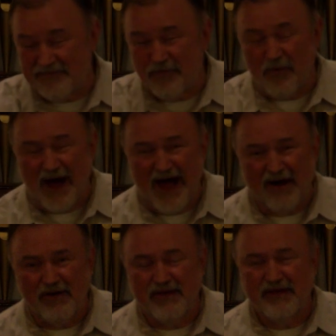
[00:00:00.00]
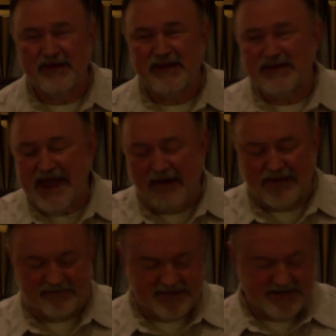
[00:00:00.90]
for a while. Now we
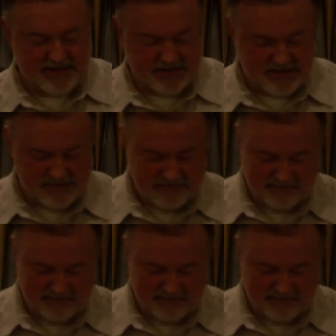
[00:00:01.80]
have 6.